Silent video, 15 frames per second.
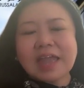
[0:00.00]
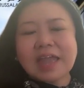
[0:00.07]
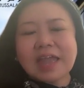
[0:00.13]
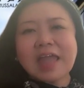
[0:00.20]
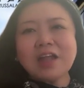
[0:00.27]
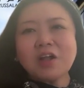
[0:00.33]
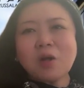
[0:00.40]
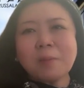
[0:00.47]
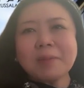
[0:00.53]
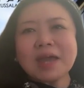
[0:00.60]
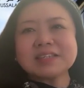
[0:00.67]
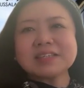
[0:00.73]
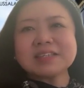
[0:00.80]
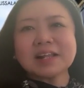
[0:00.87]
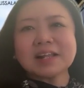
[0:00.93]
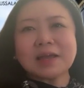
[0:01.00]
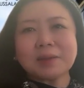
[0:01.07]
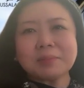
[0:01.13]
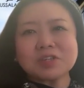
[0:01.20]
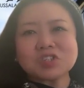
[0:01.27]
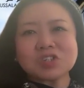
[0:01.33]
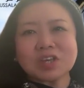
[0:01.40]
and combating
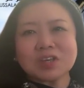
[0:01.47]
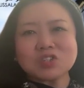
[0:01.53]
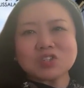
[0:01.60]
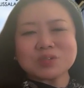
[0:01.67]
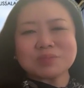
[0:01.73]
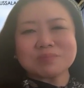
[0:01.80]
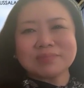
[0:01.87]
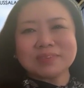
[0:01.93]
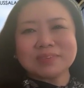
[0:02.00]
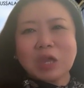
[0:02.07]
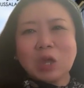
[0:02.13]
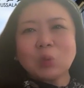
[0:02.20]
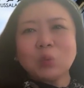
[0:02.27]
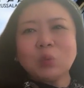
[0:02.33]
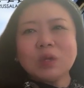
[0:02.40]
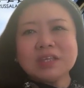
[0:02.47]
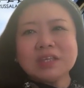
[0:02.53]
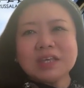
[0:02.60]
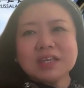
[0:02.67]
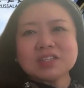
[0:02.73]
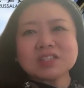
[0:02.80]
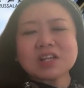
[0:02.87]
climate change. We
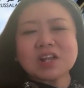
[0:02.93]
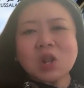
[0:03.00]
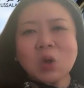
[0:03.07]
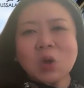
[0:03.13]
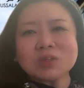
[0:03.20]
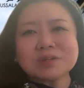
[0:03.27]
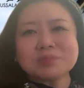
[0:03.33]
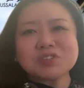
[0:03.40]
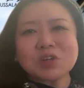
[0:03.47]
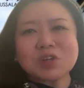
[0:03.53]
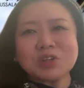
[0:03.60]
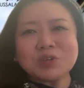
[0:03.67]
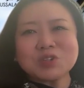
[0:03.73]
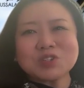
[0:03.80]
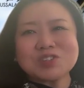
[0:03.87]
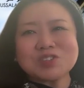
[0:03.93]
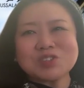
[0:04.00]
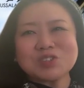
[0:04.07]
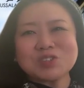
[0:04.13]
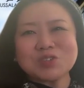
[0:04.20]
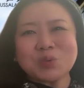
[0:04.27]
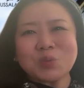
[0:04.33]
need long-term
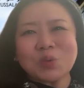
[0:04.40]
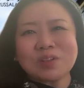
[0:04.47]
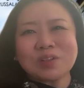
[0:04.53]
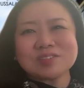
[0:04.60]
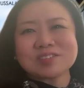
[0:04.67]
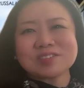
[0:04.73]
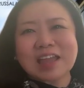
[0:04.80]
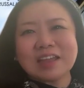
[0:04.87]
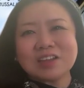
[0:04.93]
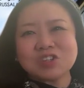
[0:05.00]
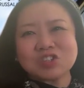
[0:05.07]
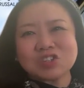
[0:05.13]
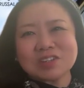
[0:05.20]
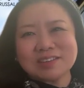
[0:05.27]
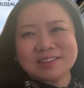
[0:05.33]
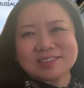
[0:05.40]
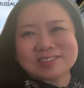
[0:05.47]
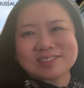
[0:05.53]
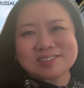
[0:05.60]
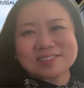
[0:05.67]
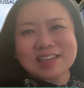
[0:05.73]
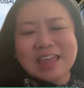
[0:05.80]
solutions to the world's energy
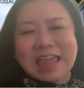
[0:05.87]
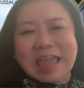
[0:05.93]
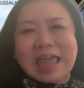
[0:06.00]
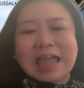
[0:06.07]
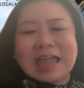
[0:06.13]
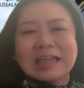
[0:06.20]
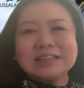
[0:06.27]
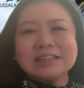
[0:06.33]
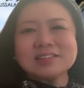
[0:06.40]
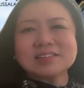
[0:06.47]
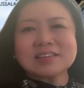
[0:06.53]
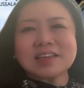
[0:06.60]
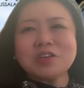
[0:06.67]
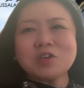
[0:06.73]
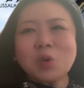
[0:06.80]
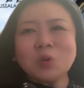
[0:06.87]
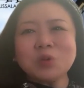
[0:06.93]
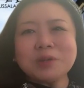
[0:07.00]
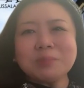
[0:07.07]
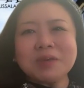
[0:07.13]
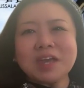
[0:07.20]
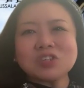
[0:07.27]
needs, and these can
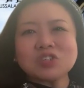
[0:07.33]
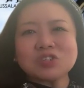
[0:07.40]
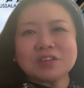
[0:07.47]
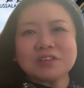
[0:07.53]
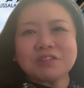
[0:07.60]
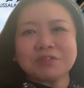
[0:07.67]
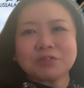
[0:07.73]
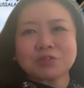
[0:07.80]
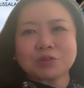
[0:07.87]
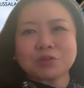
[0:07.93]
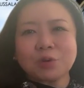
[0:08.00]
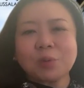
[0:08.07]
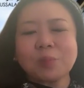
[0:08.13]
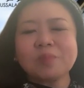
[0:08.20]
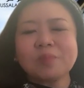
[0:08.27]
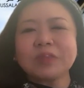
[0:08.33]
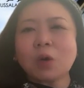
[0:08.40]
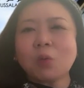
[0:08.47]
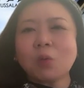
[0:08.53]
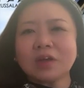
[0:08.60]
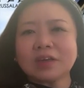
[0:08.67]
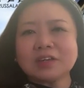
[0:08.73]
only be achieved through
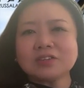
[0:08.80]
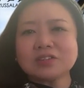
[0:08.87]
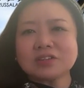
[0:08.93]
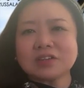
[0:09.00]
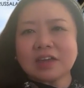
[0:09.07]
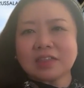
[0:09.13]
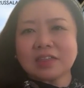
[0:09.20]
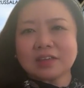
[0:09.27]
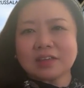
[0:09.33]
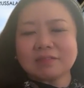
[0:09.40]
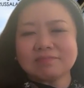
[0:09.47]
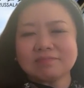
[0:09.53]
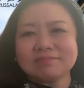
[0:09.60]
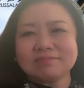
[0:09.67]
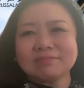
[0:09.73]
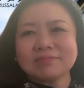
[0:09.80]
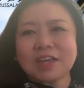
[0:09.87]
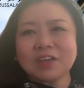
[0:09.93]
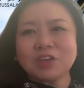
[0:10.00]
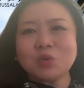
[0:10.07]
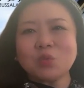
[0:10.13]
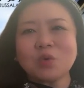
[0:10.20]
working together.
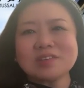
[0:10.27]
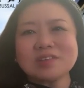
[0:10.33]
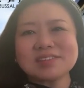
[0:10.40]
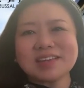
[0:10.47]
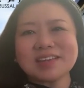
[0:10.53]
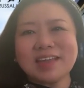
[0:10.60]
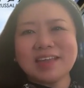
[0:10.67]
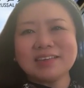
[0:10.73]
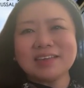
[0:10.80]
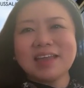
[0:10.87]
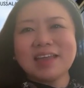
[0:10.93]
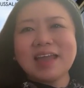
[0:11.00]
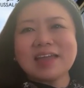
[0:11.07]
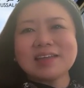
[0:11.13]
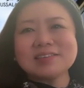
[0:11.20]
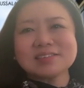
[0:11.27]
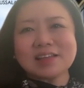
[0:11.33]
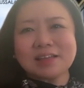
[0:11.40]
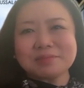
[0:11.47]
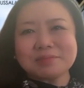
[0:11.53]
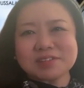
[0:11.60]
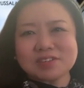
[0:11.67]
Thank you once again, and
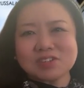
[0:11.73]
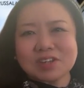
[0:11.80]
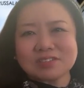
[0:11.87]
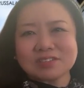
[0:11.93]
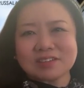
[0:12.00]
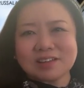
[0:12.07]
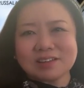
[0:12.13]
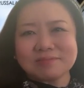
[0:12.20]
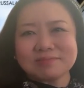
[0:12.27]
salam sejahtera.